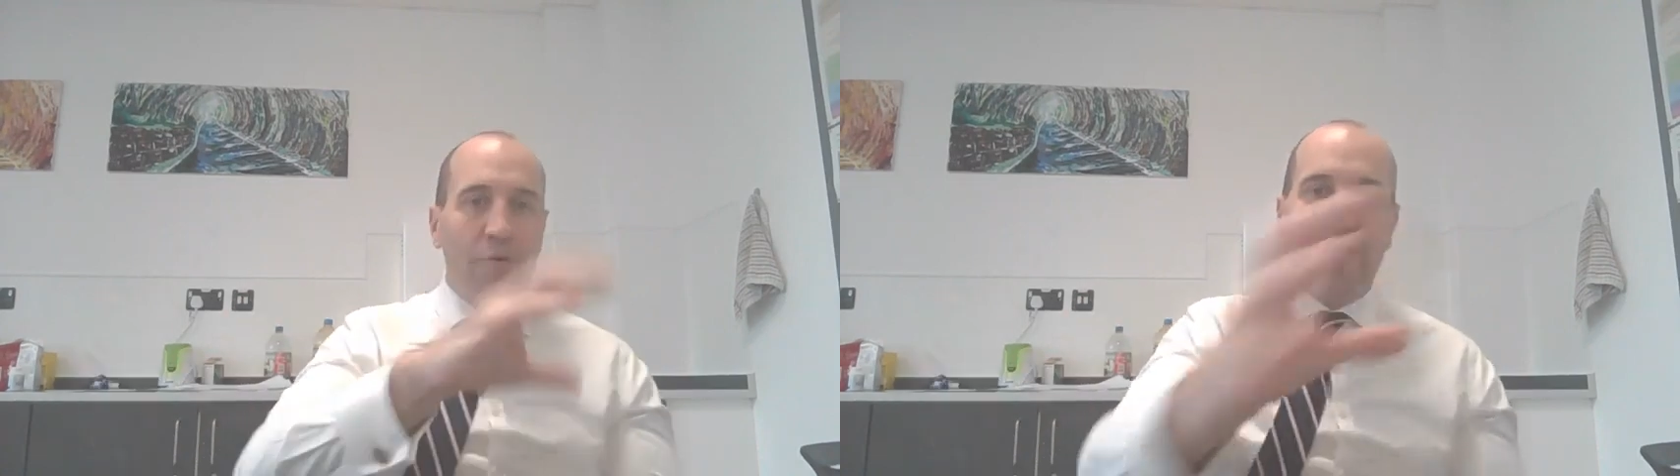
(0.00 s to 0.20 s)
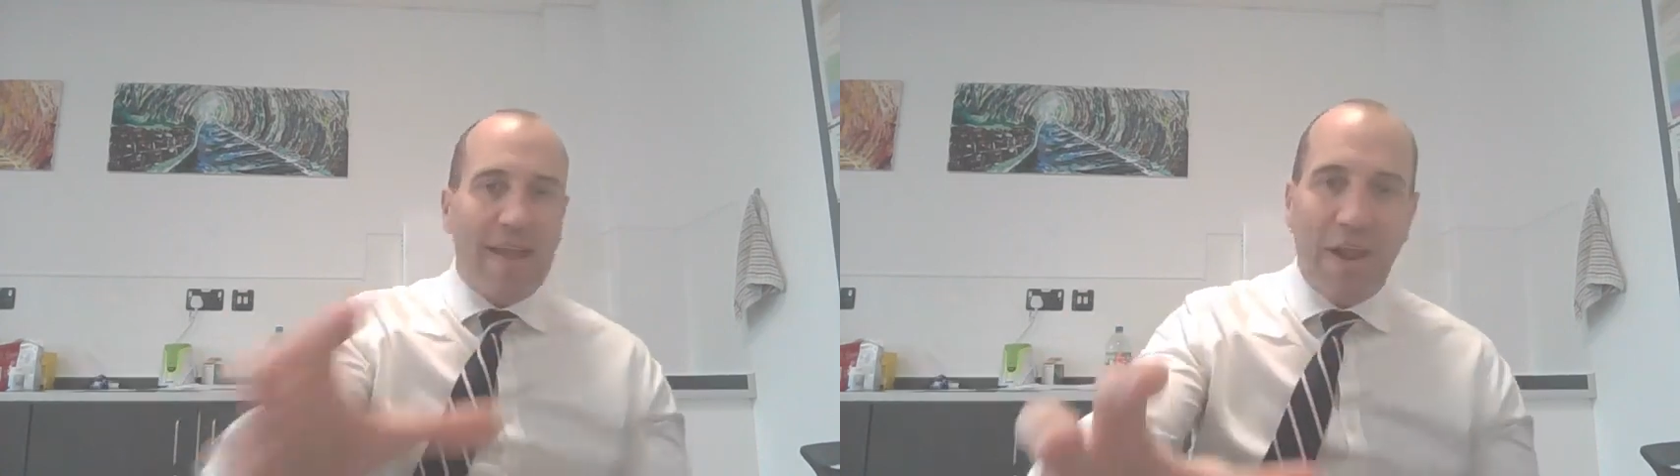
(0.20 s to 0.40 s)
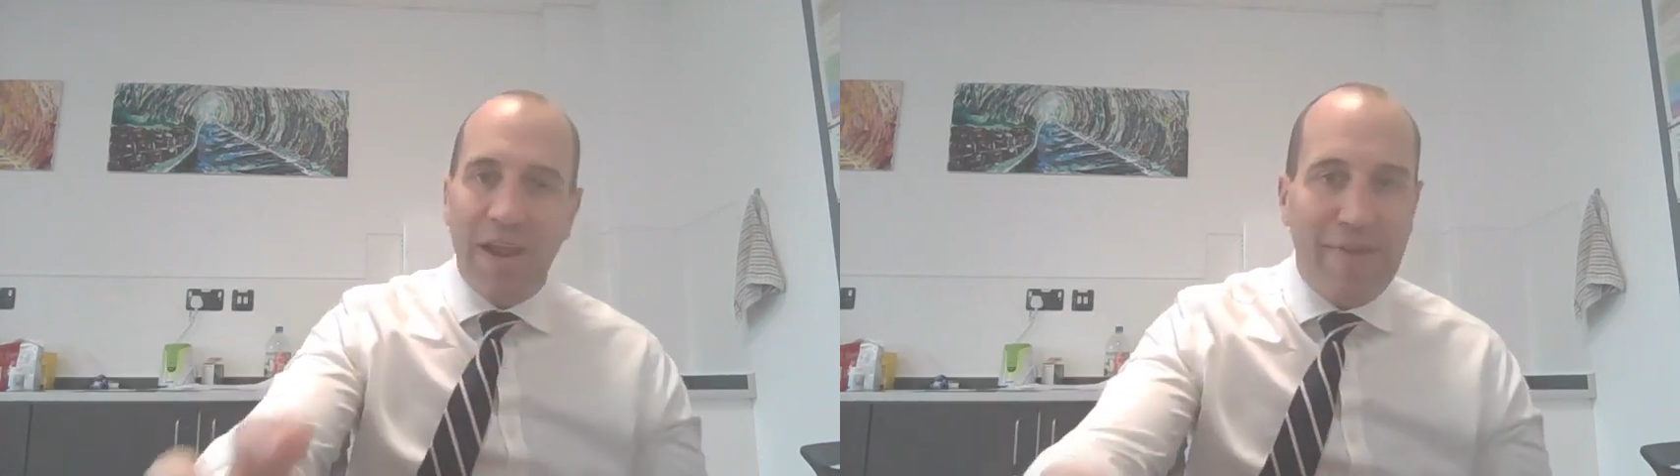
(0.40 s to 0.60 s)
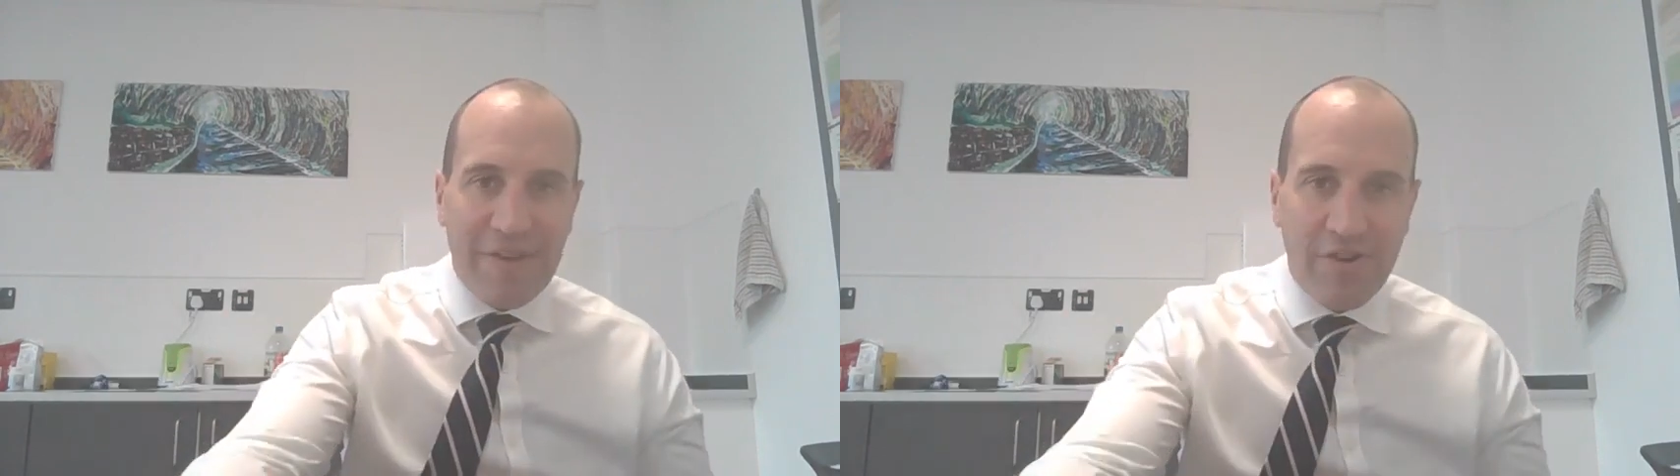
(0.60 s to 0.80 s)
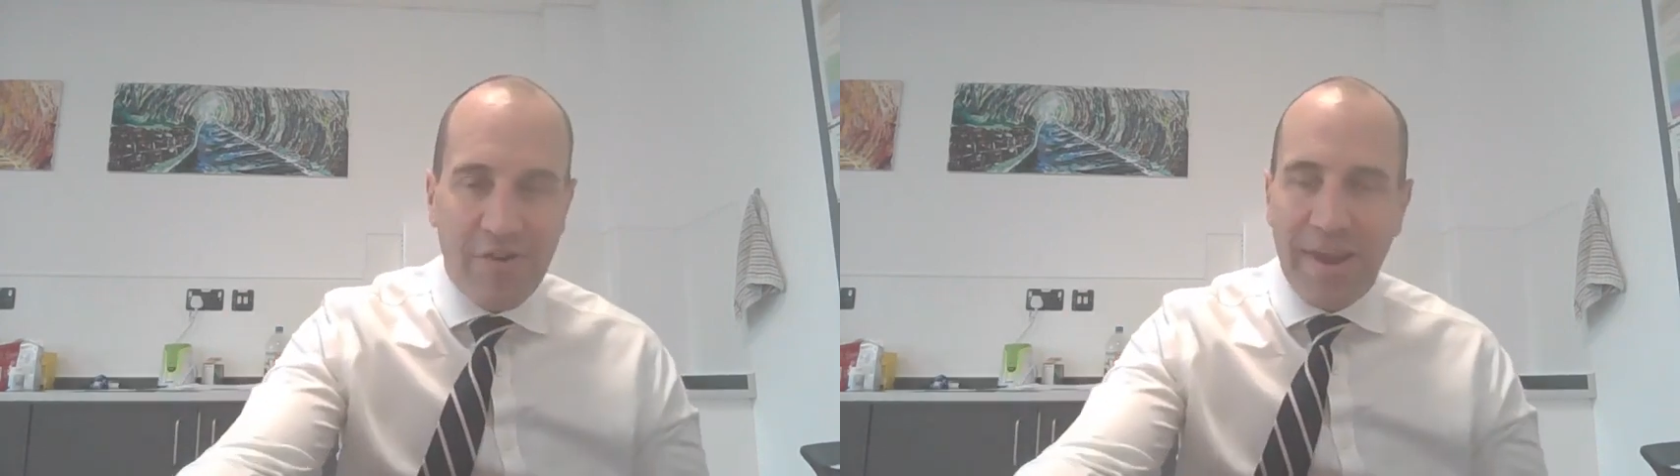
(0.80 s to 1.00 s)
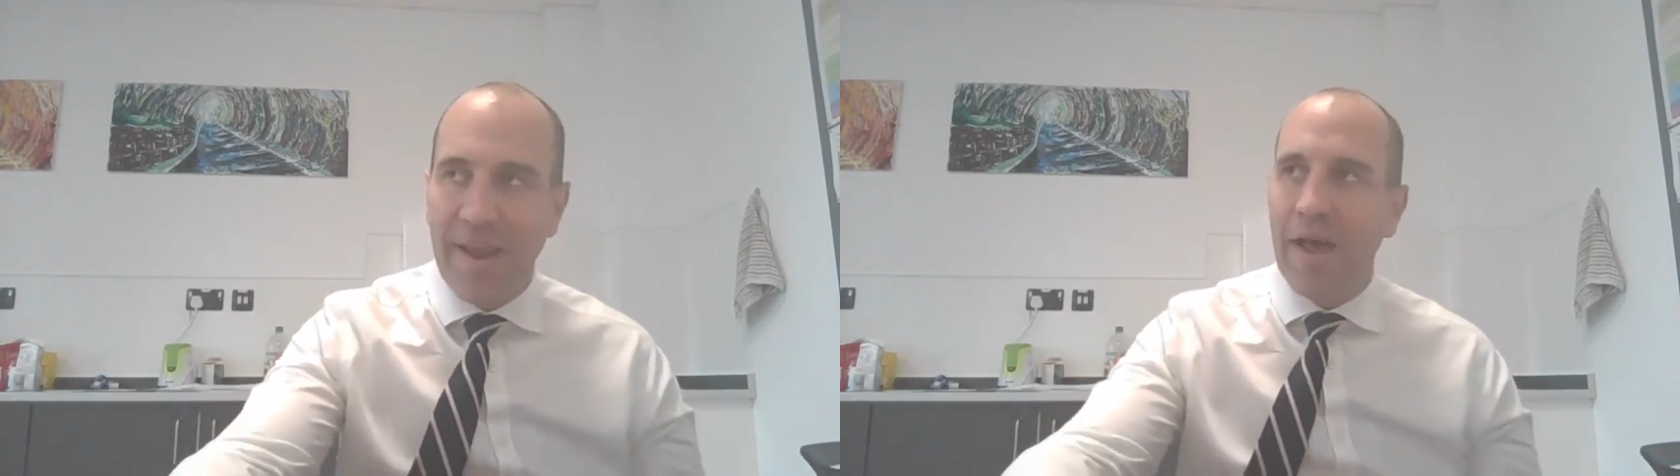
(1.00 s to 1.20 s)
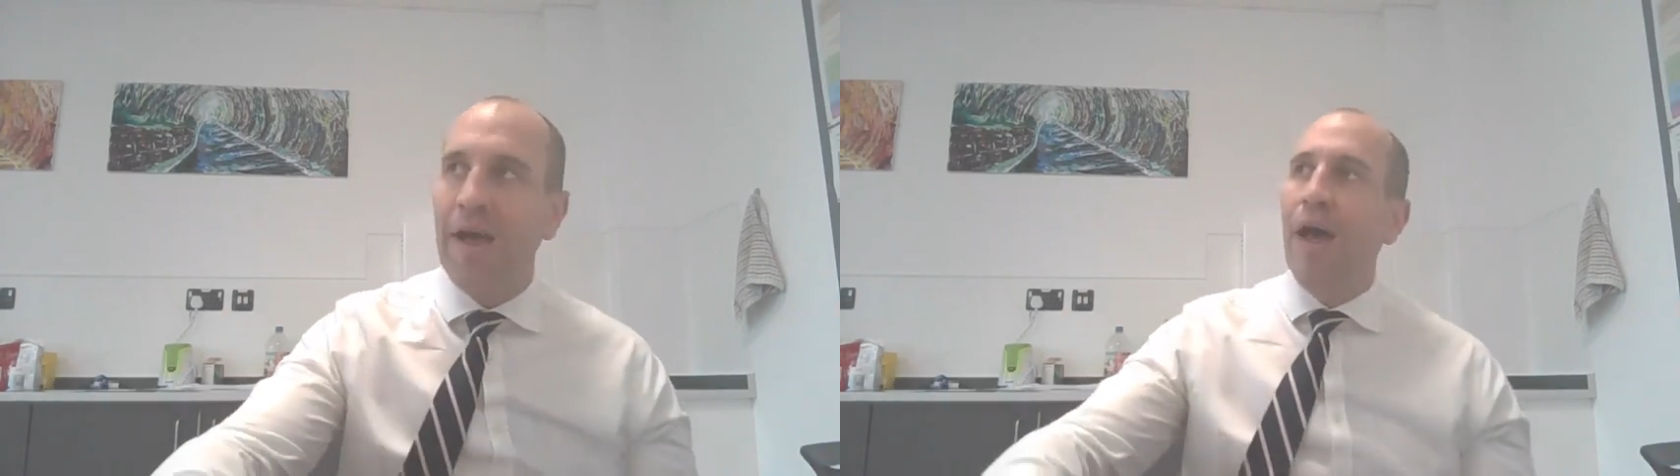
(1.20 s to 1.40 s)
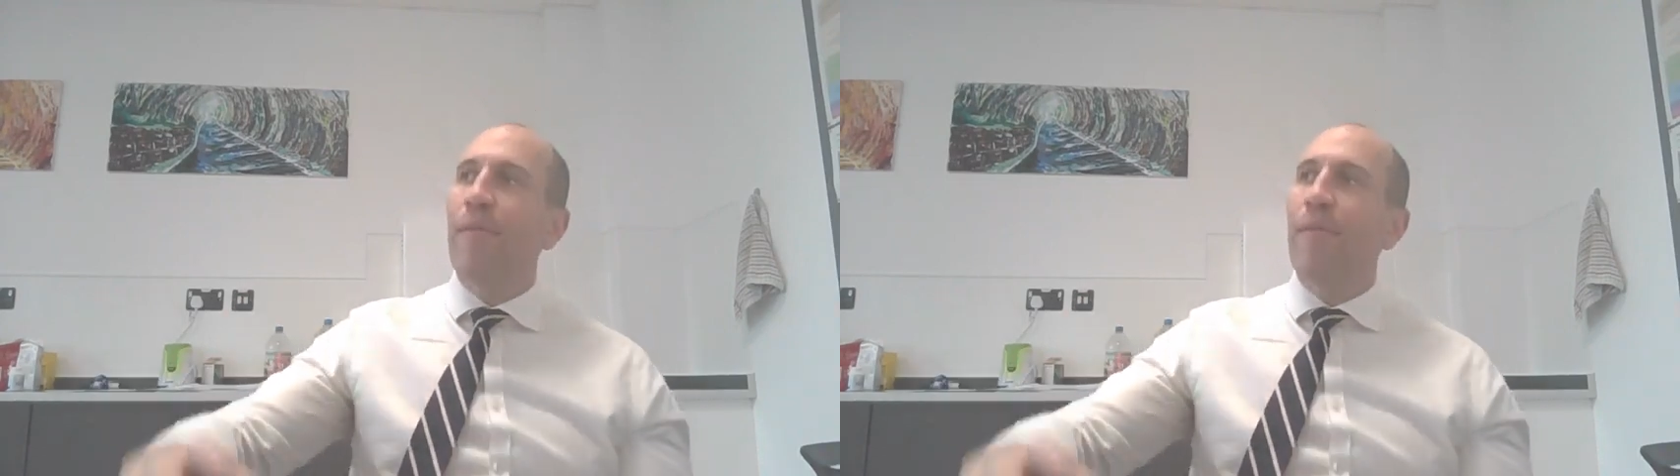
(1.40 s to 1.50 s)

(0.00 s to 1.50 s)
always said I love extracurricular.